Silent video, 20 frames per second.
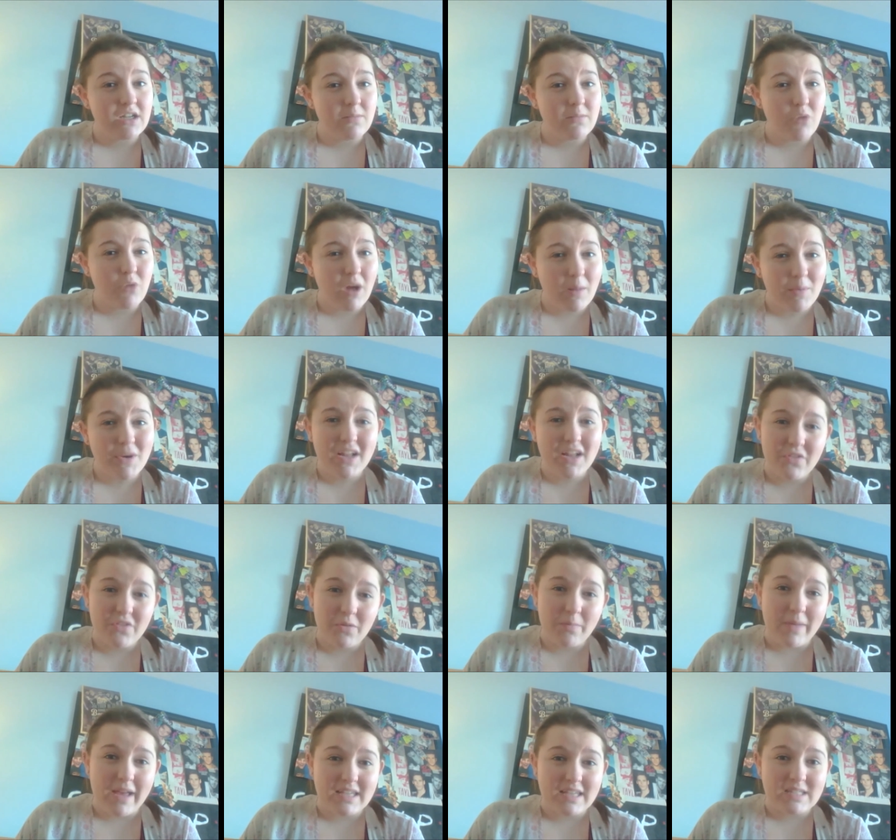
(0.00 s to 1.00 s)
probably not the
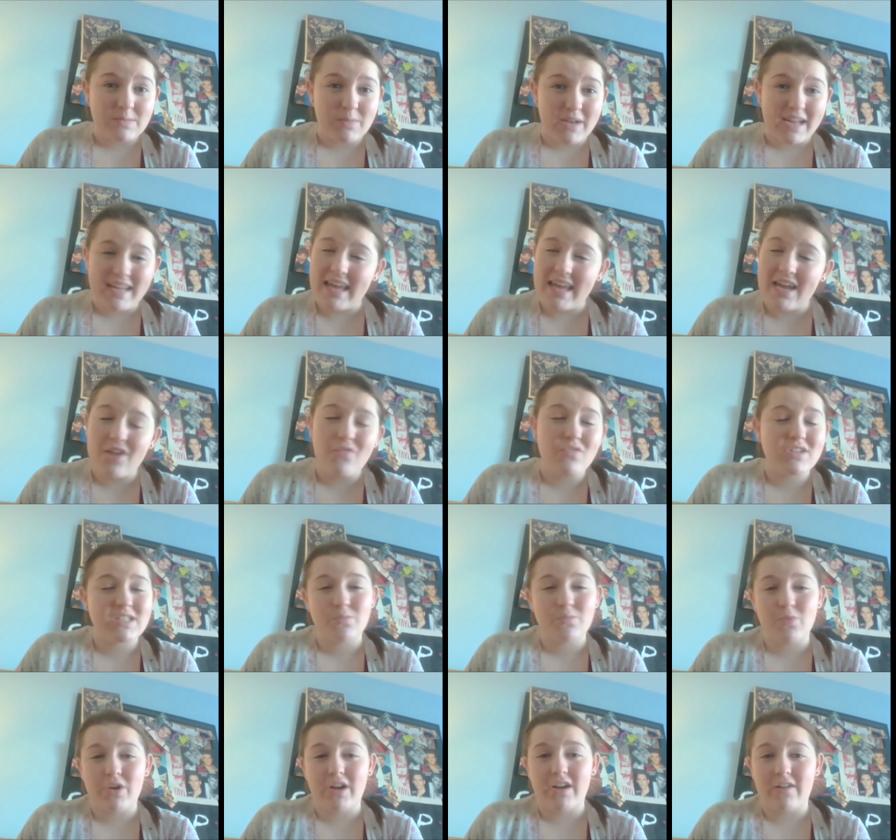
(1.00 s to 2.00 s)
best, but I can't
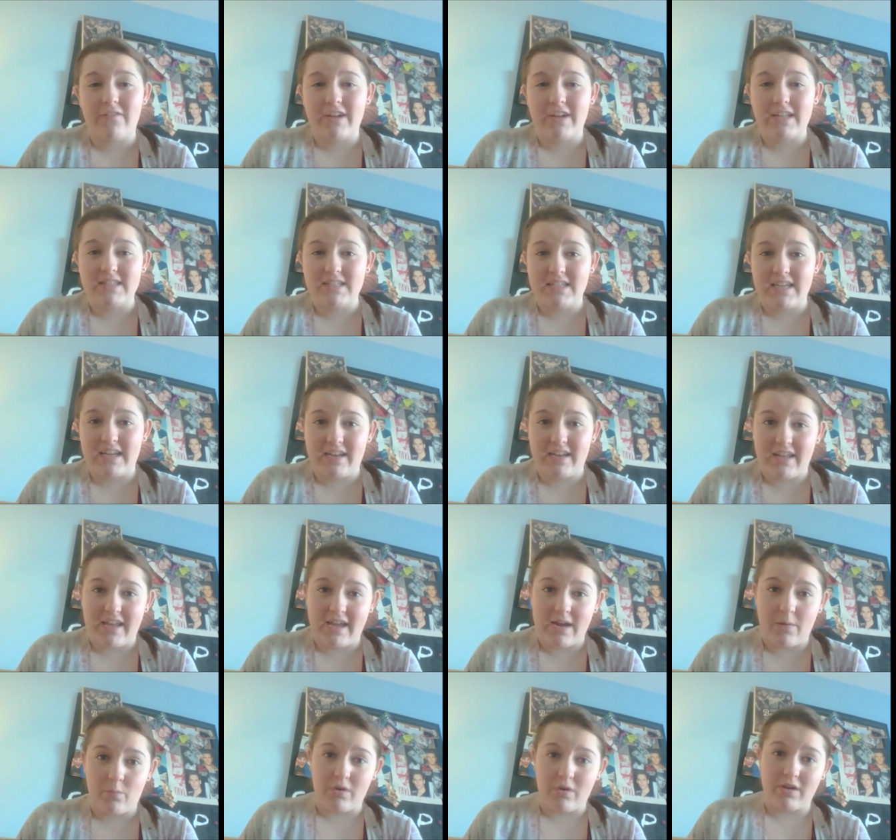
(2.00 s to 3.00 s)
risk bringing a fancy dandy
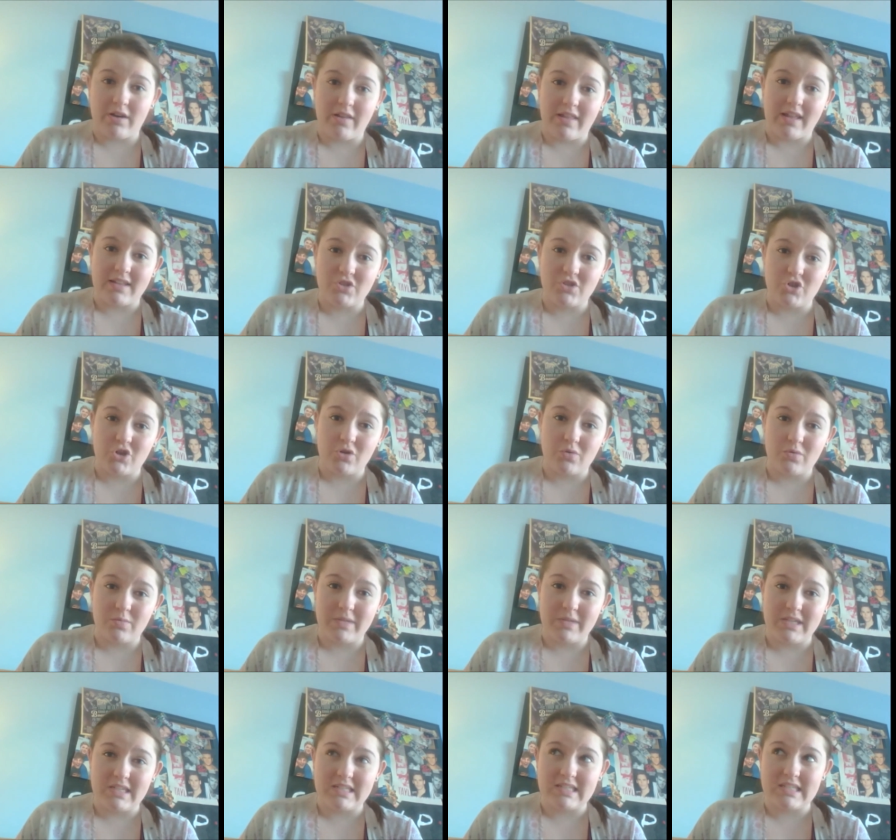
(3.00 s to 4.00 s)
camera into that show
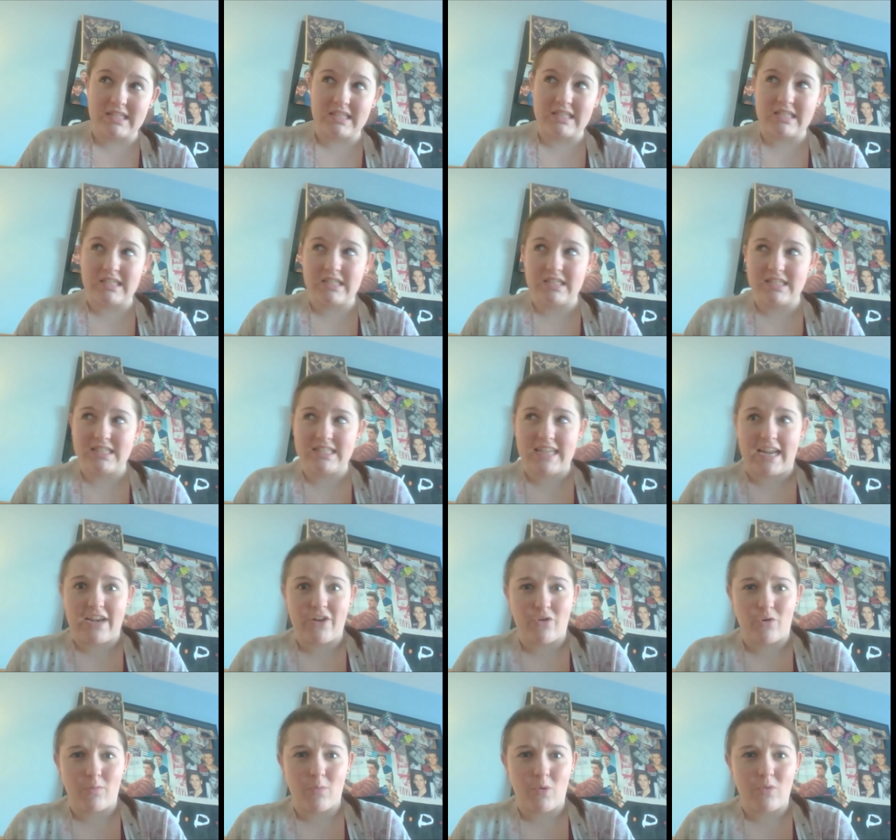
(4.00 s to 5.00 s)
because it's
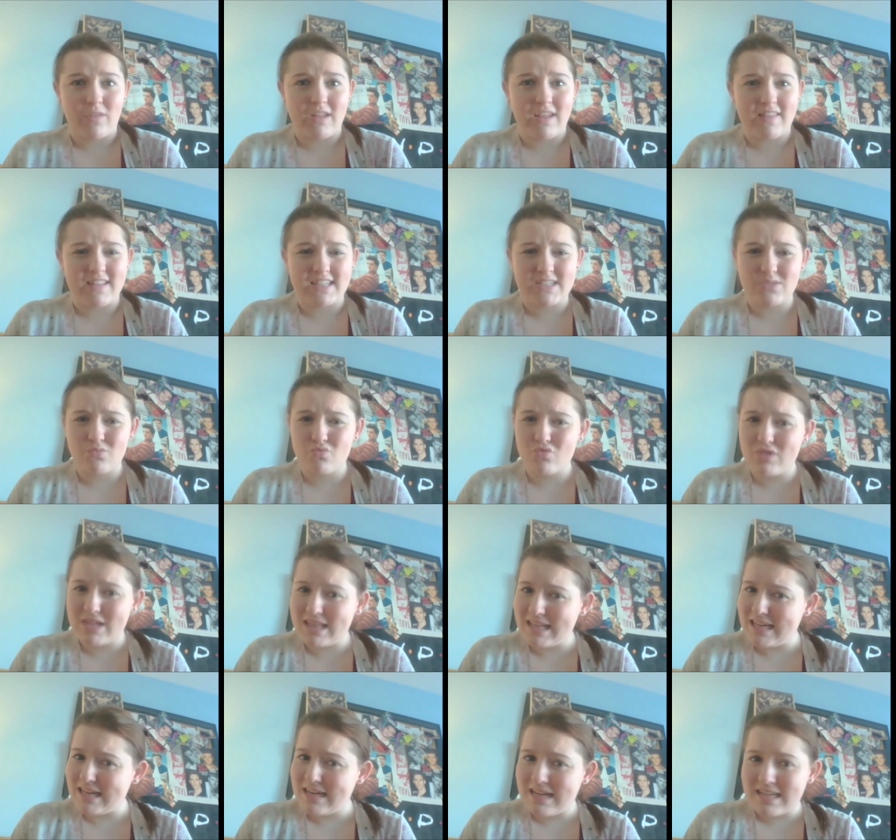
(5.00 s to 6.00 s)
standing room only and that's
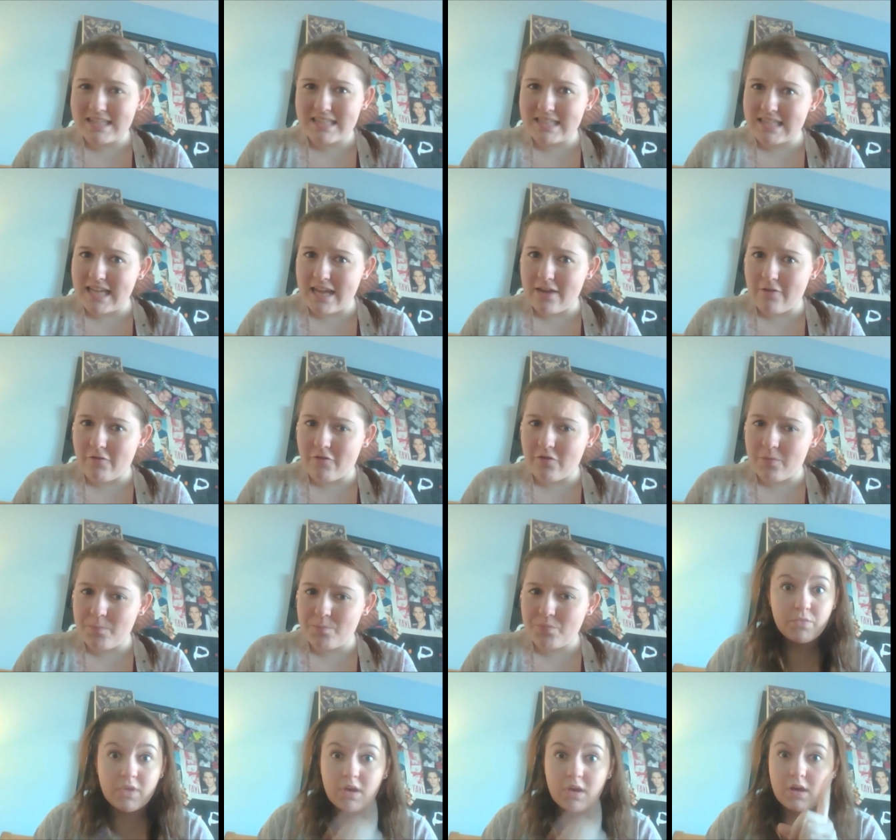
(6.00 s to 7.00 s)
really not safe.
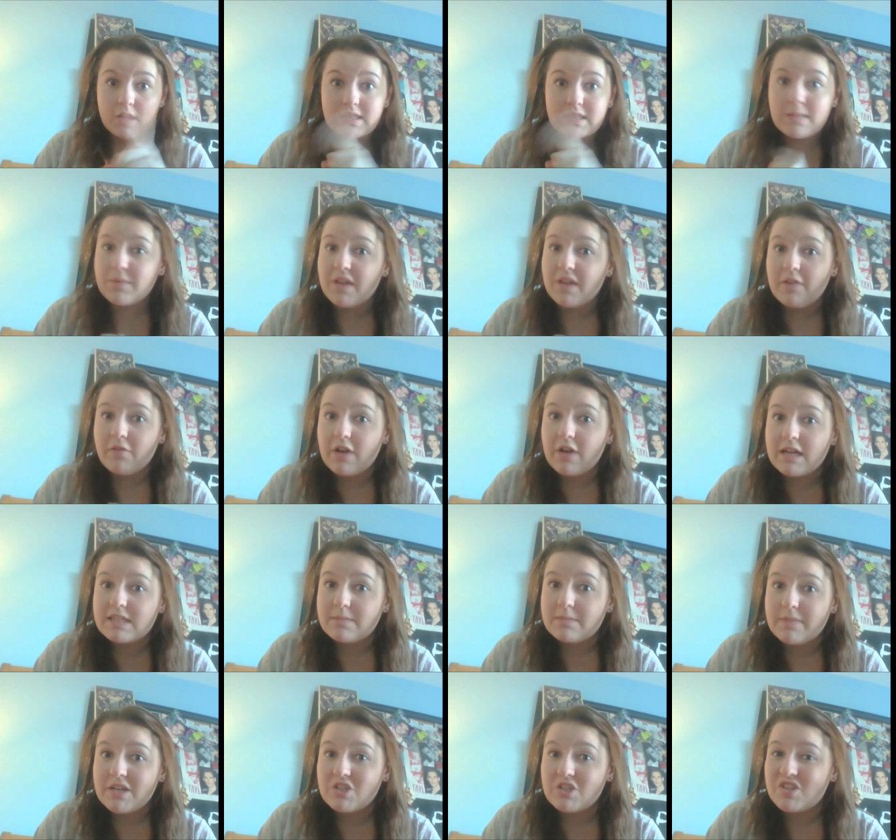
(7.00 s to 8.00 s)
Something I forgot
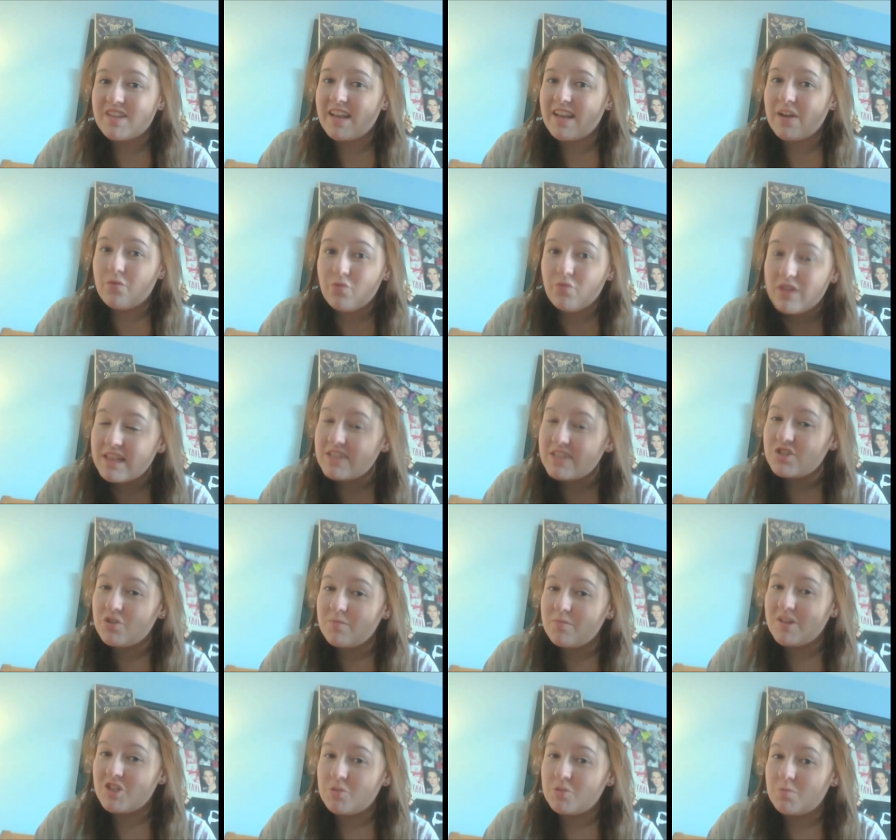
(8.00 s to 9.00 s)
to mention that I really
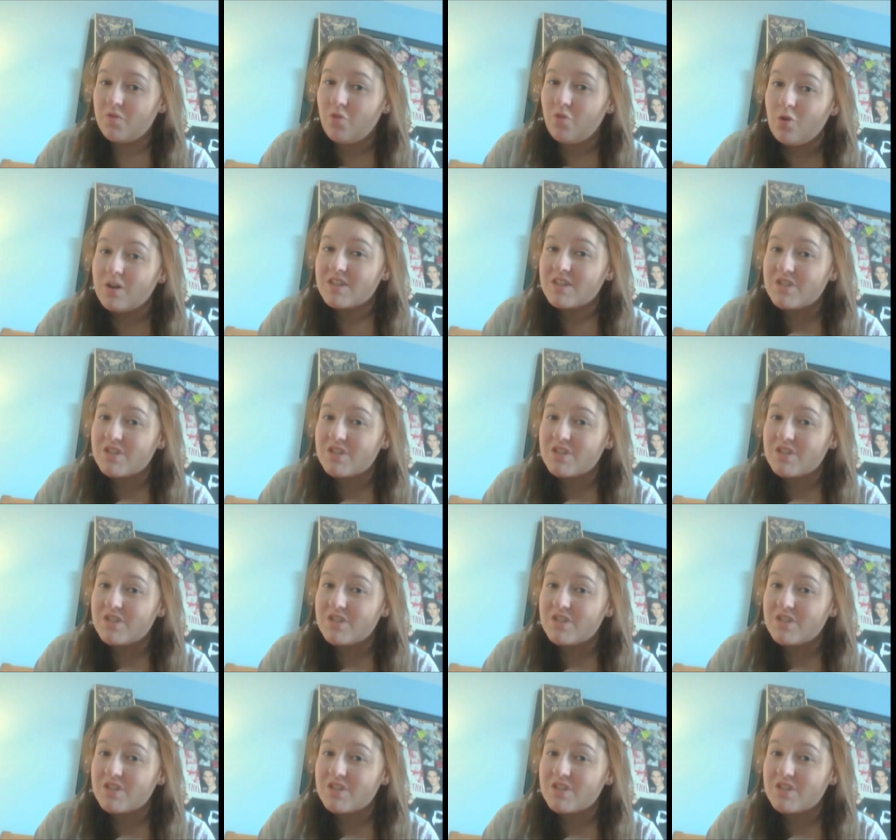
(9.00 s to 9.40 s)
should mention before I